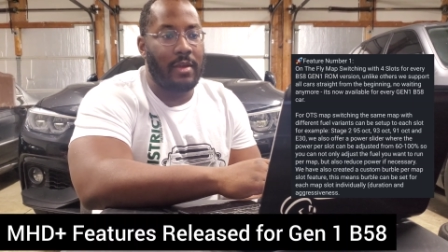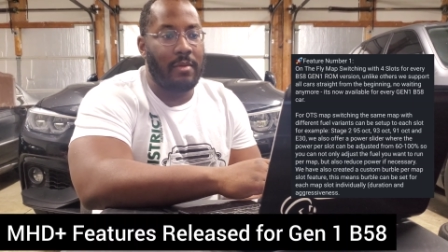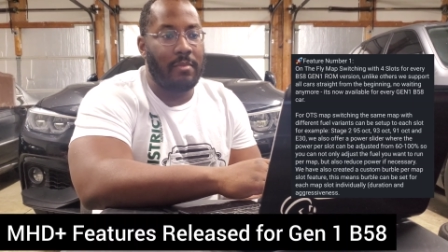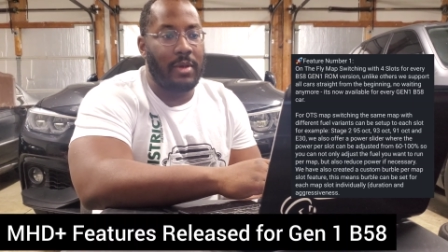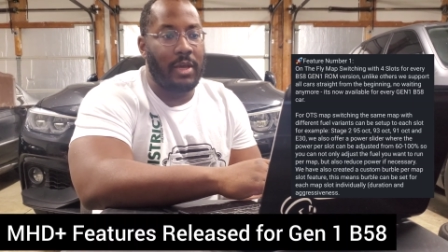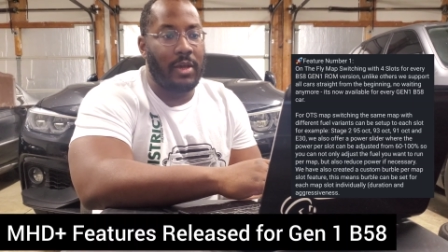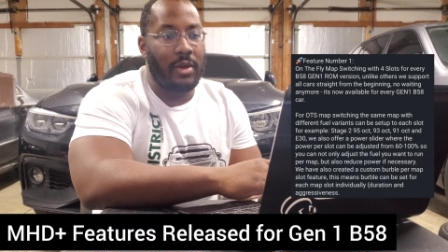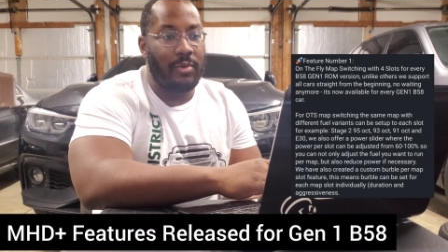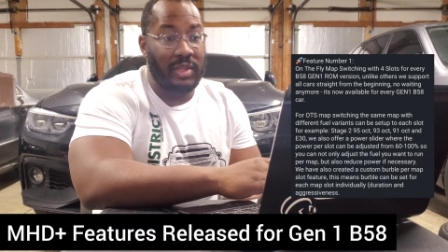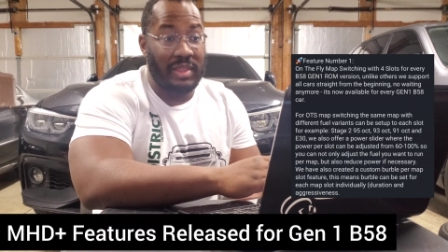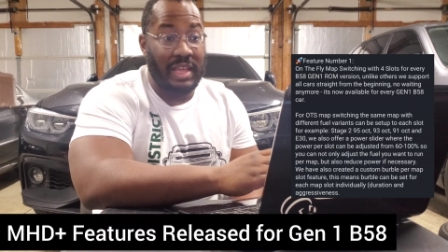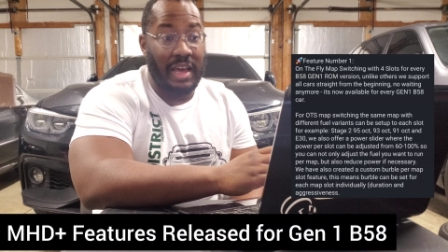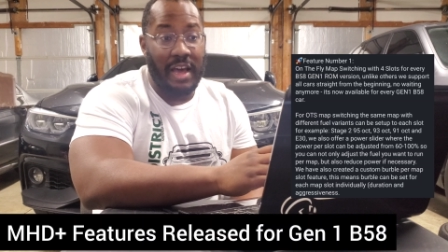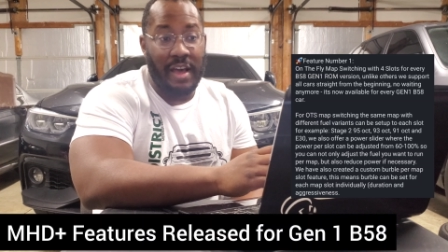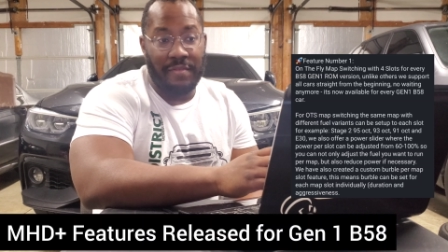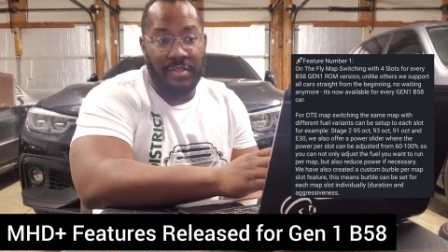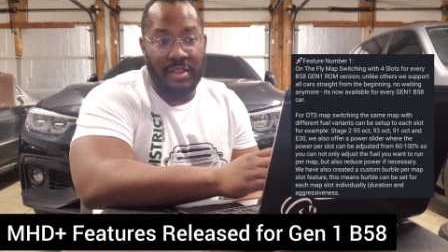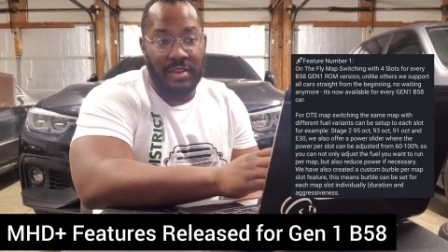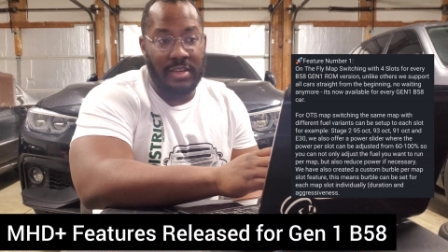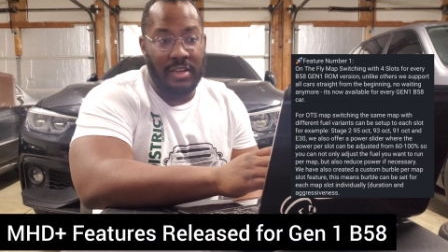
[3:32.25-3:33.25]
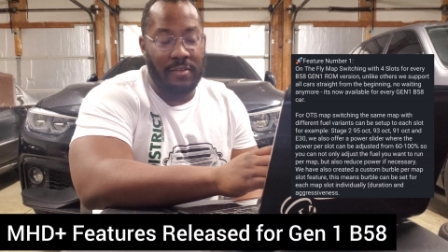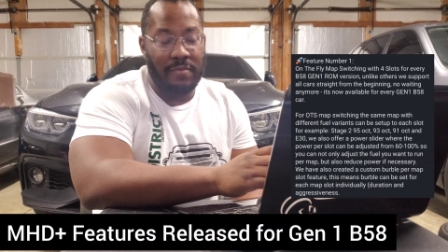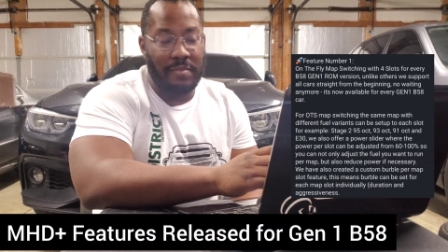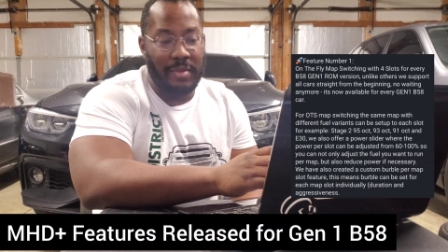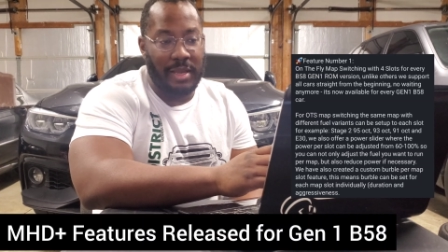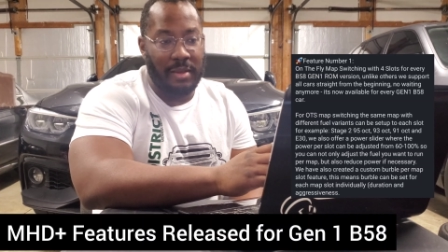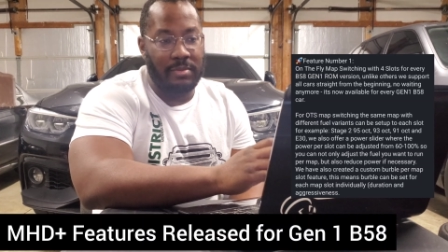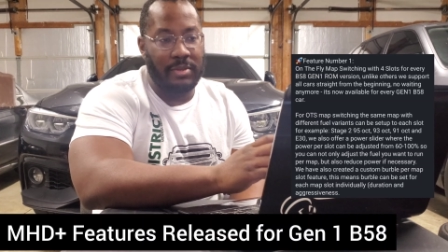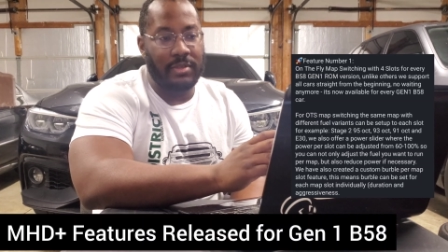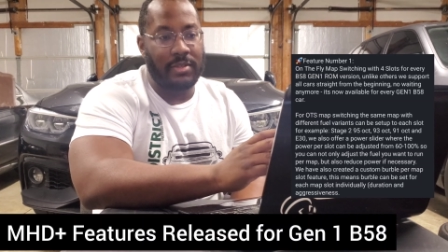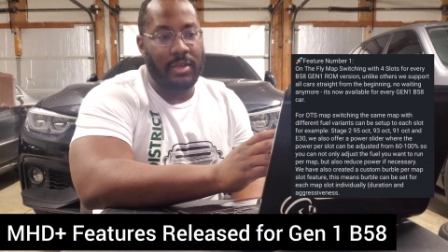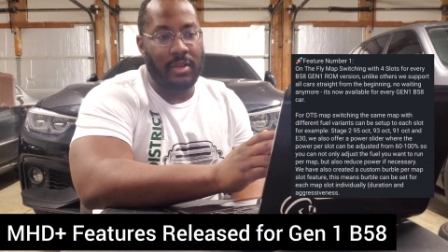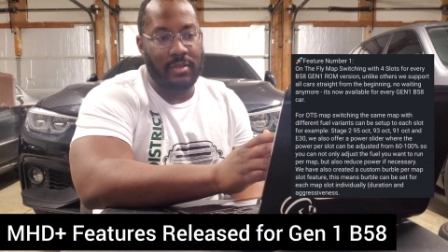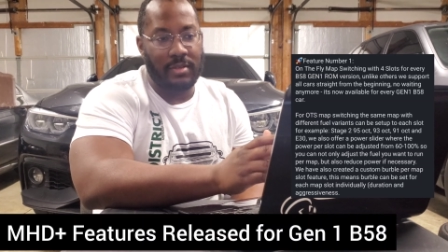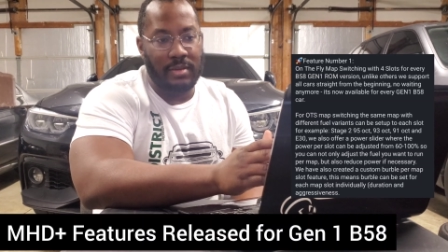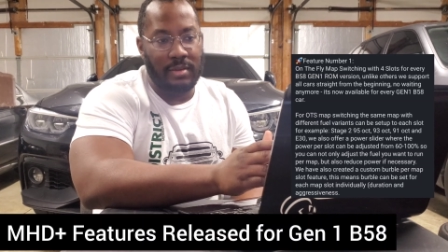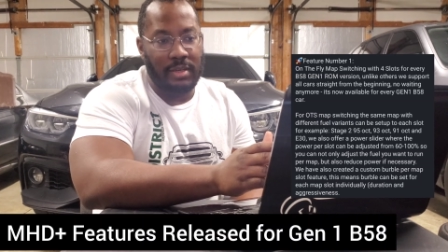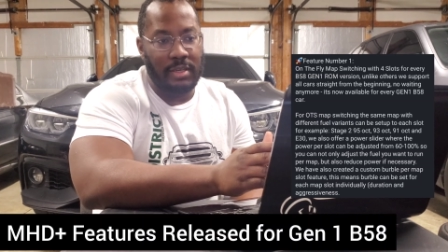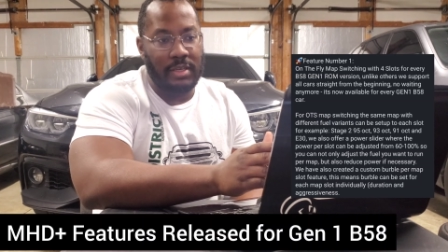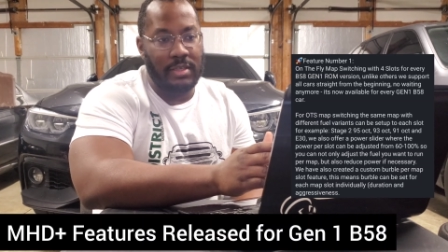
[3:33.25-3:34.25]
But with the off the shelf maps, it's
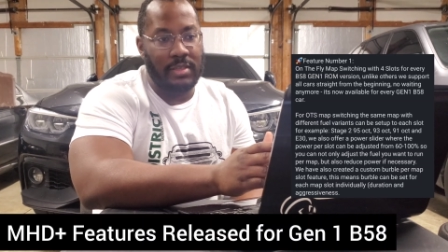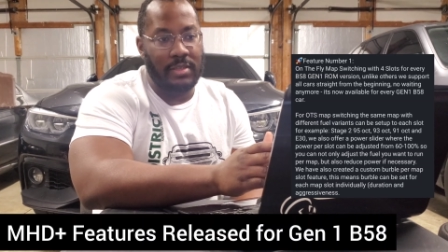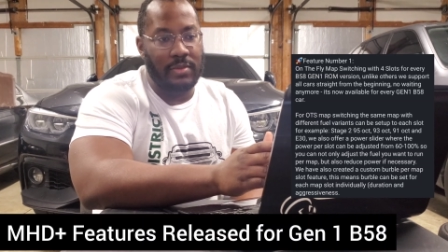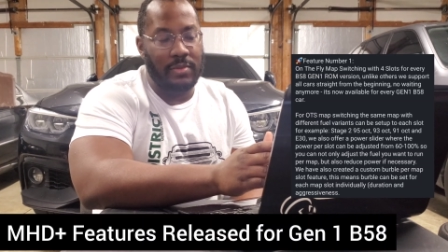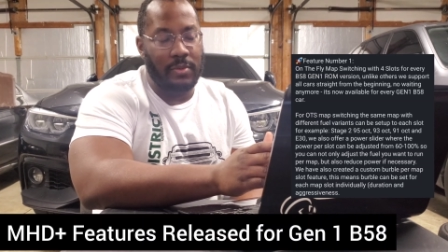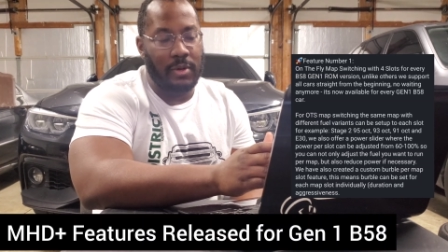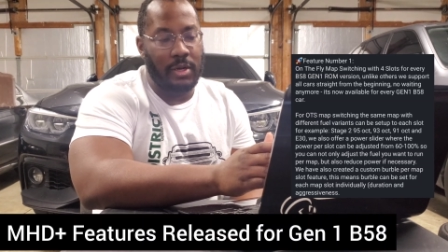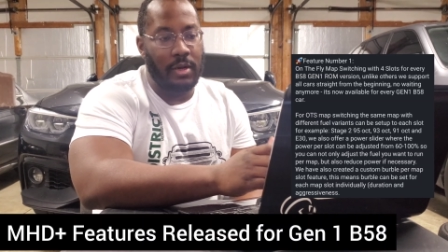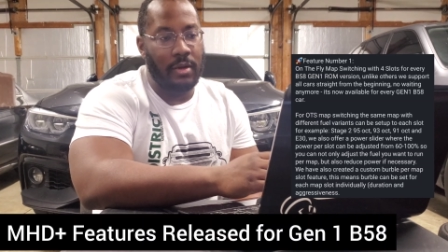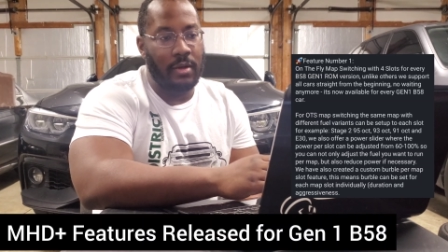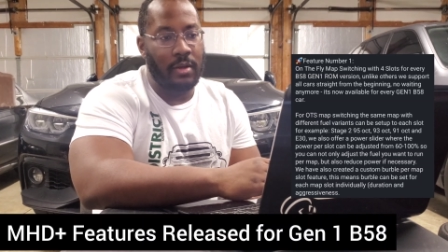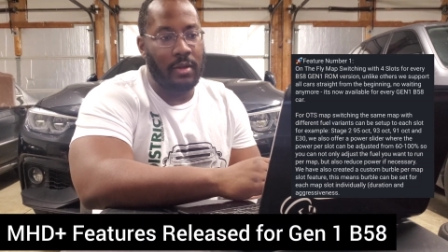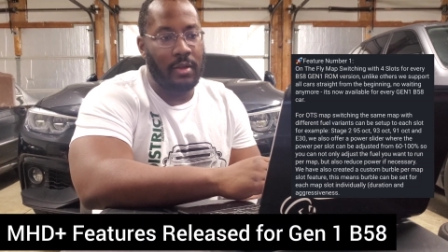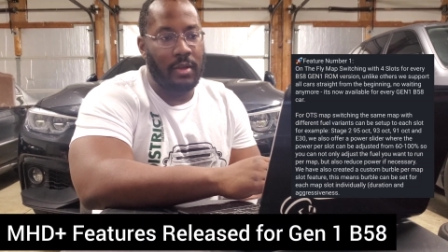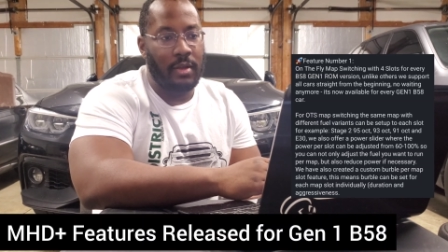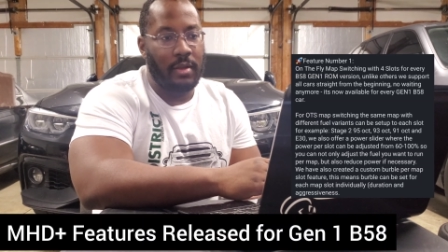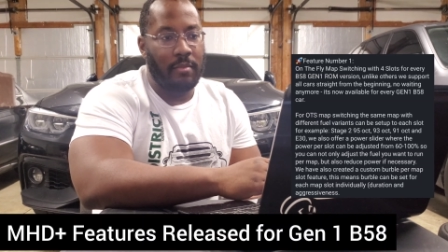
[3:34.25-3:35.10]
also nice as well.